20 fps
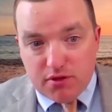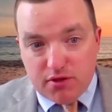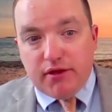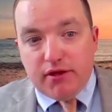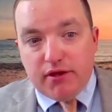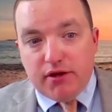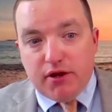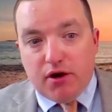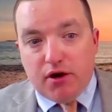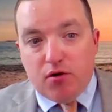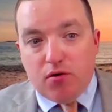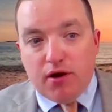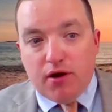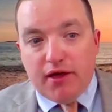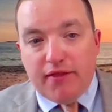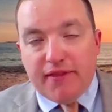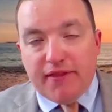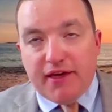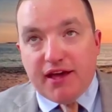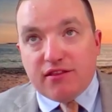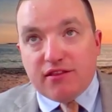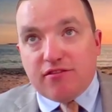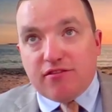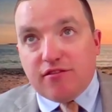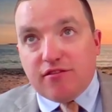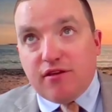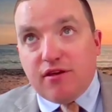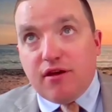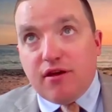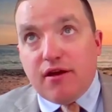
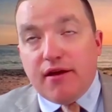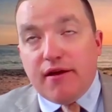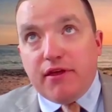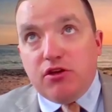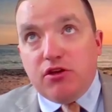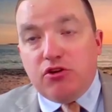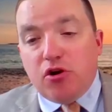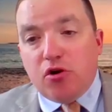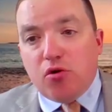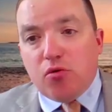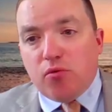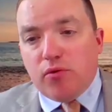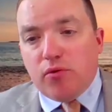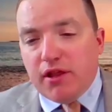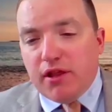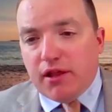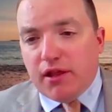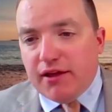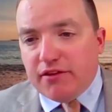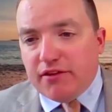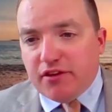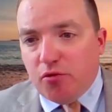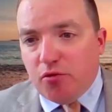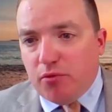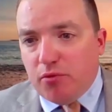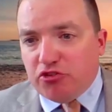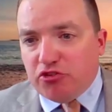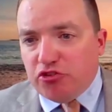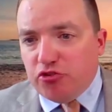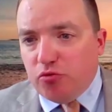and you don't realize how
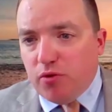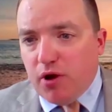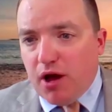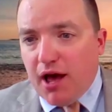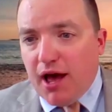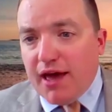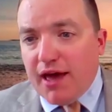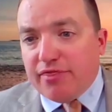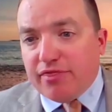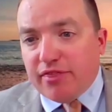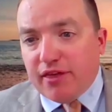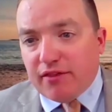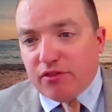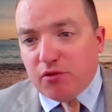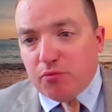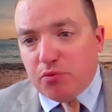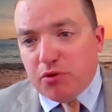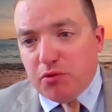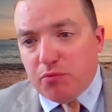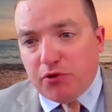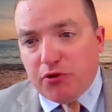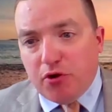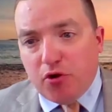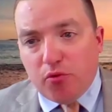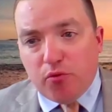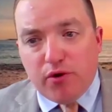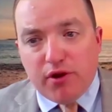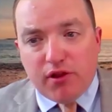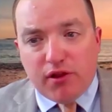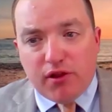much I think that people
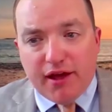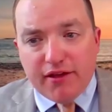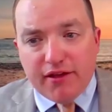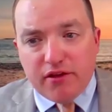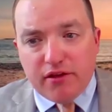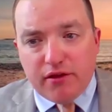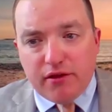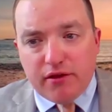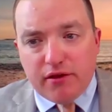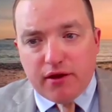don't realize.